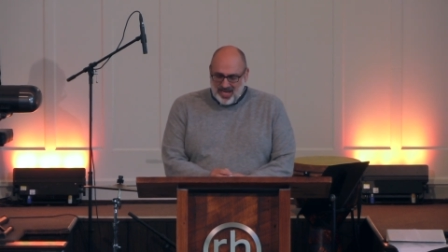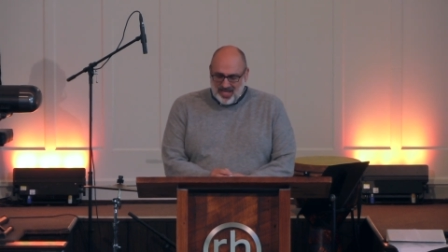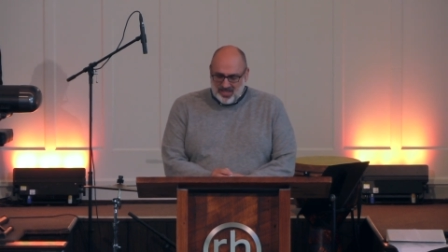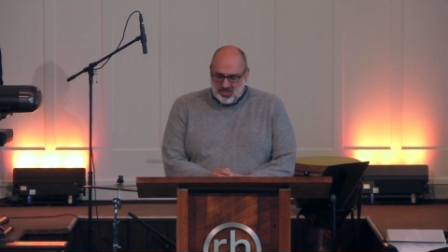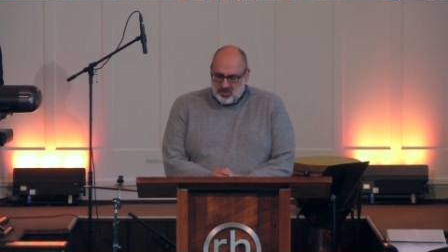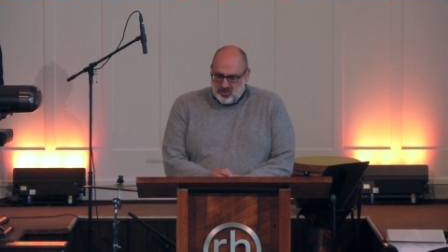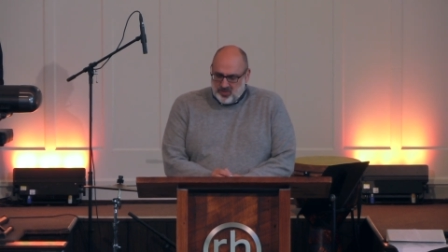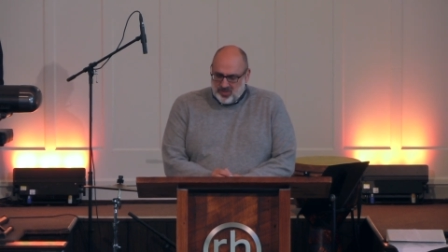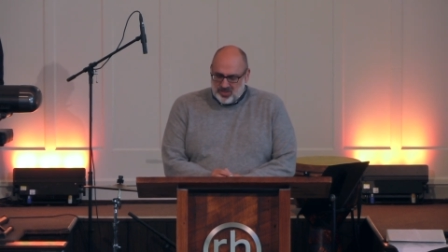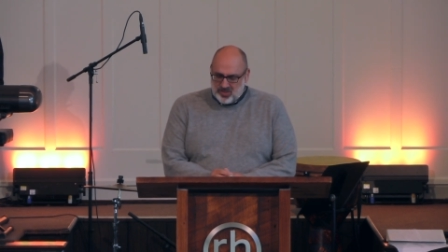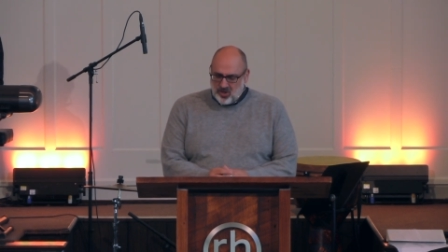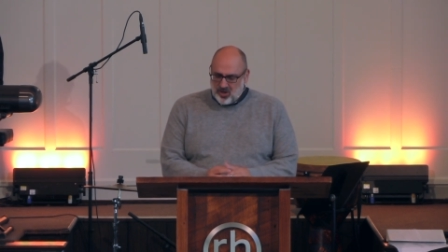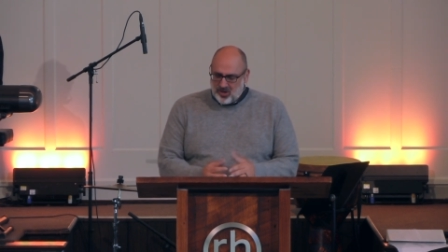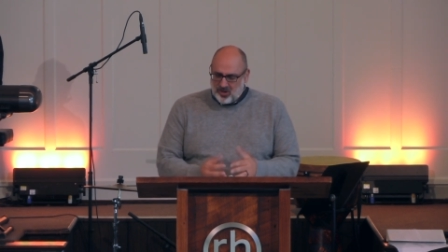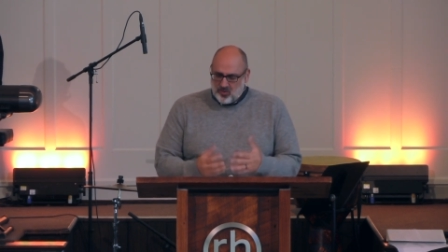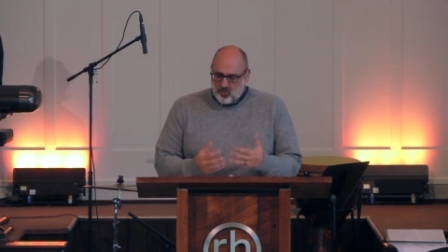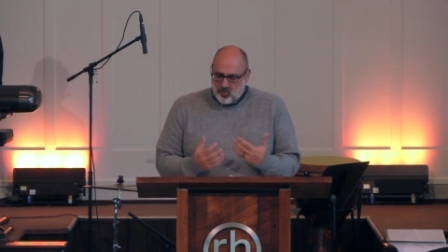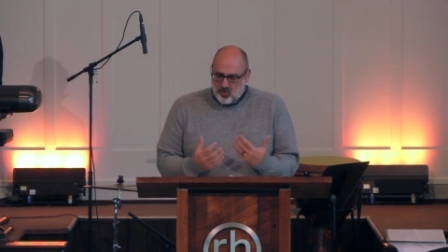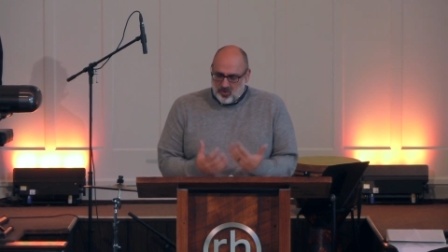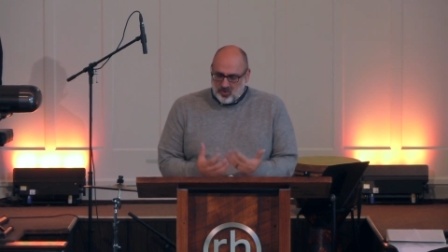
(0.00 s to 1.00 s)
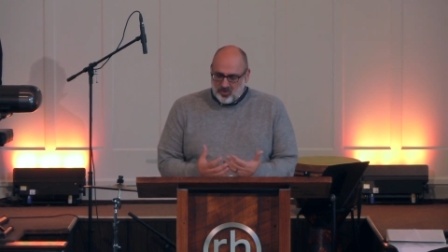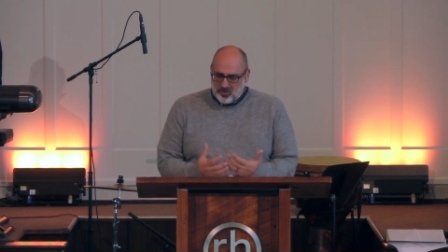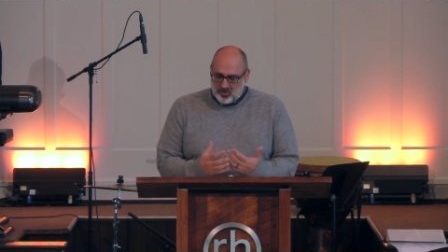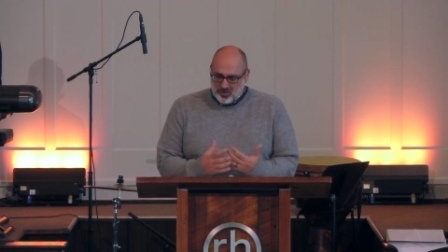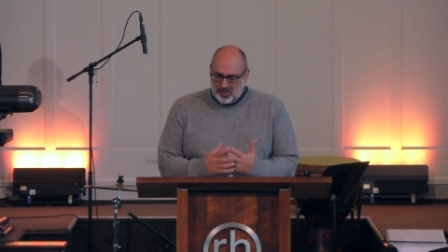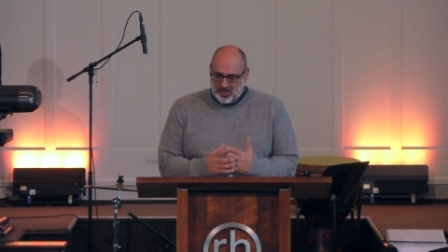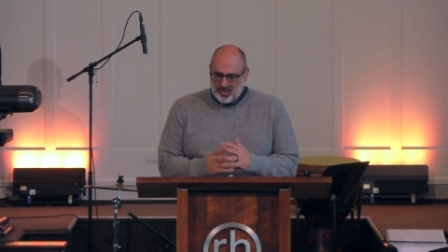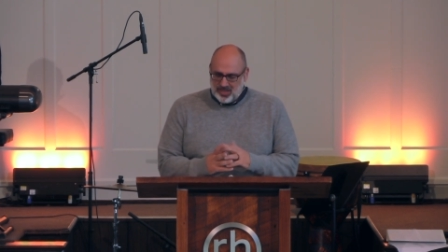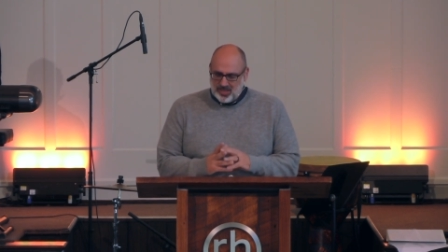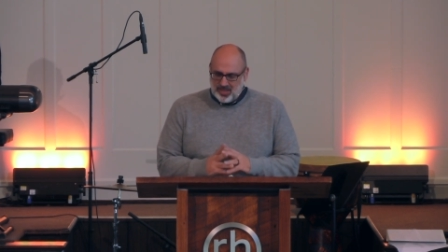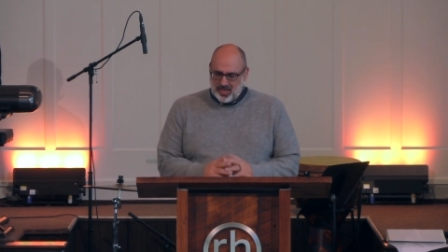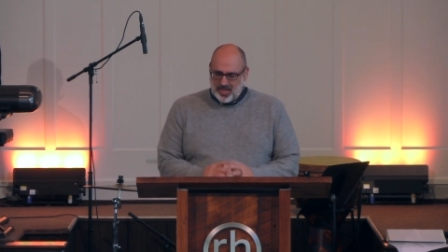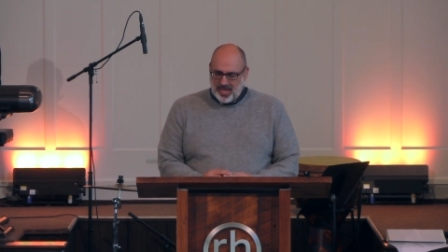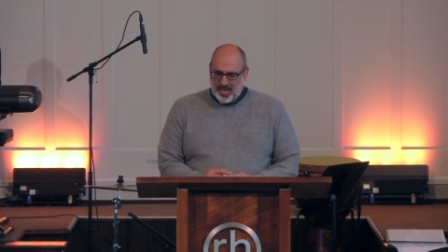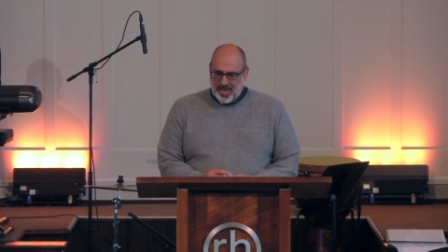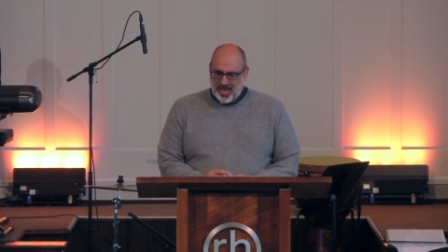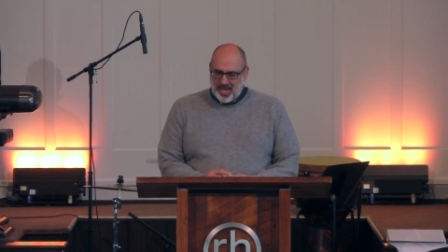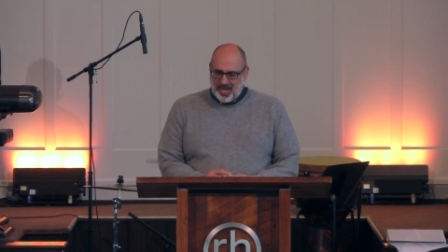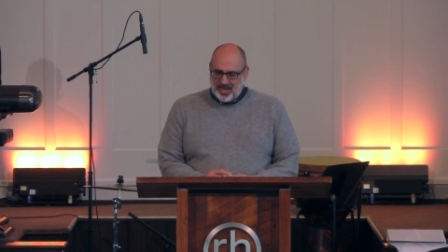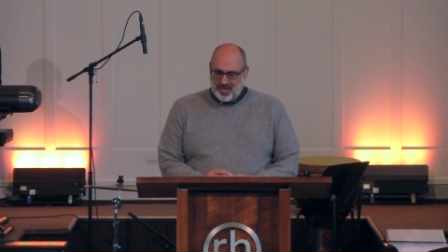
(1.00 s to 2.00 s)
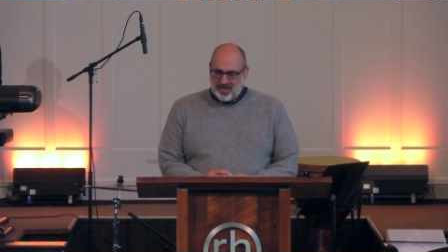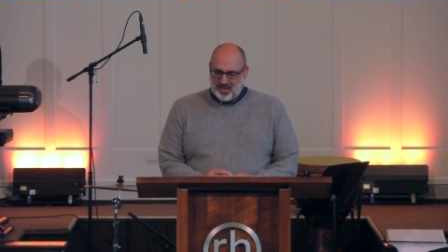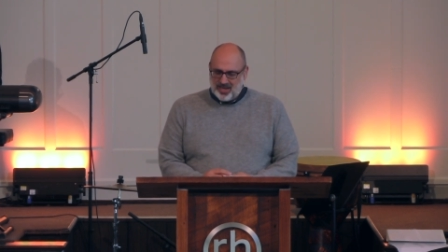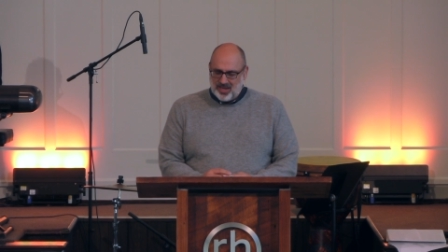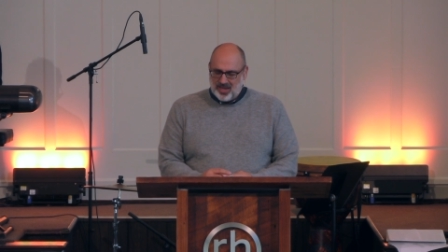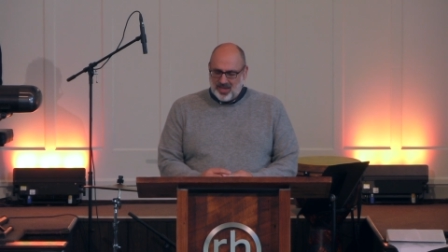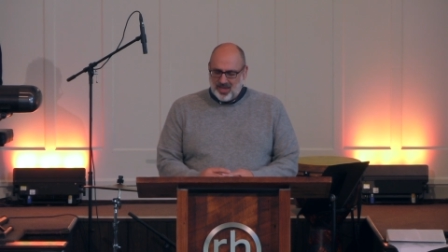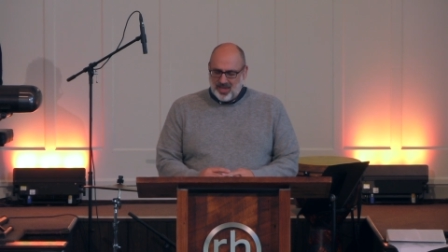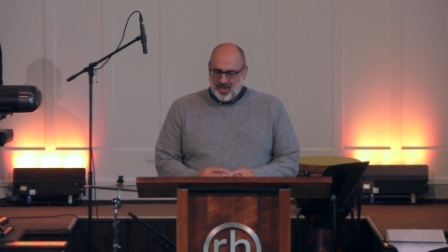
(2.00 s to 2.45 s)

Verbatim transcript: into a dark world, and